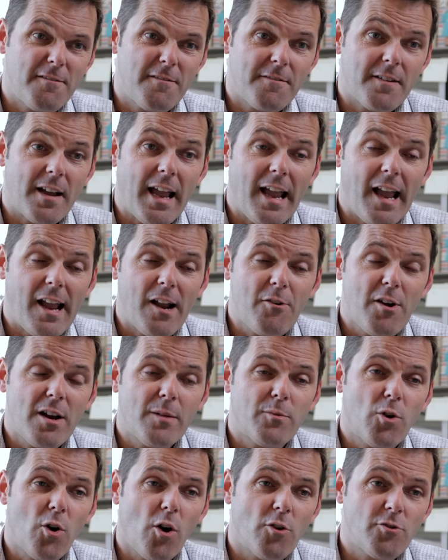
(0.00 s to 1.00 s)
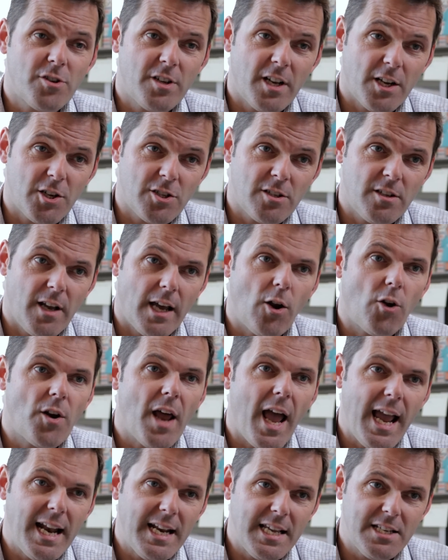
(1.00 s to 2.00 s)
of incredible contradiction, and on
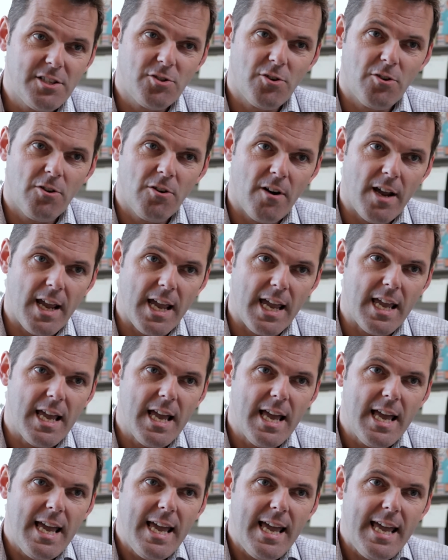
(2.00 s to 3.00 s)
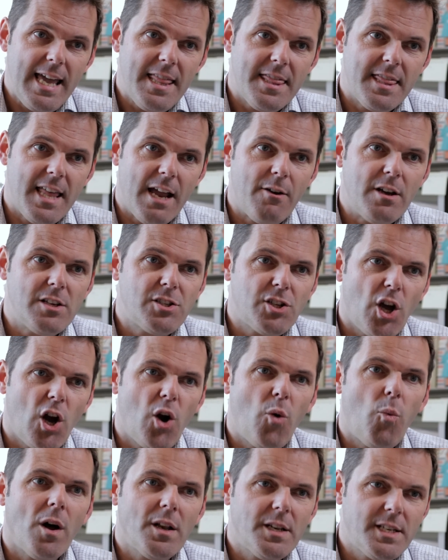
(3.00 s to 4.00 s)
any story, there is no
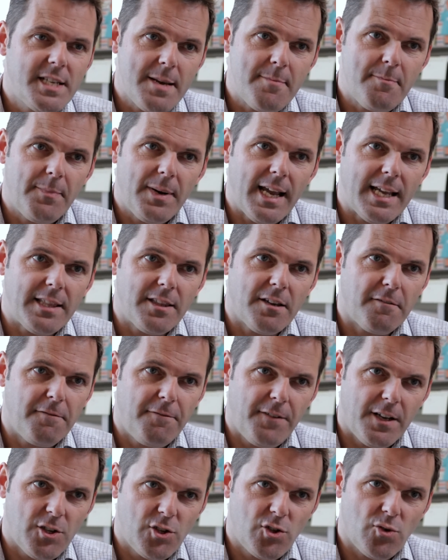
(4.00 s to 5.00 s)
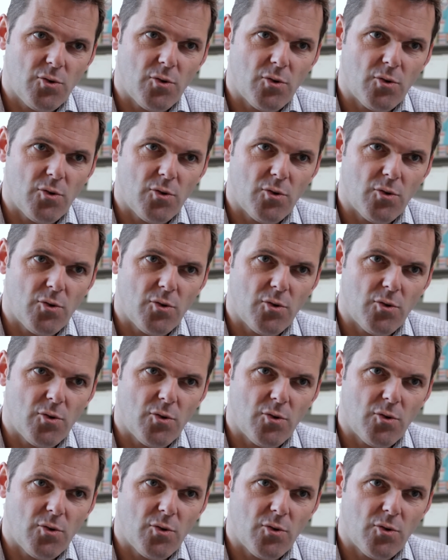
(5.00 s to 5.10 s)
one template that fits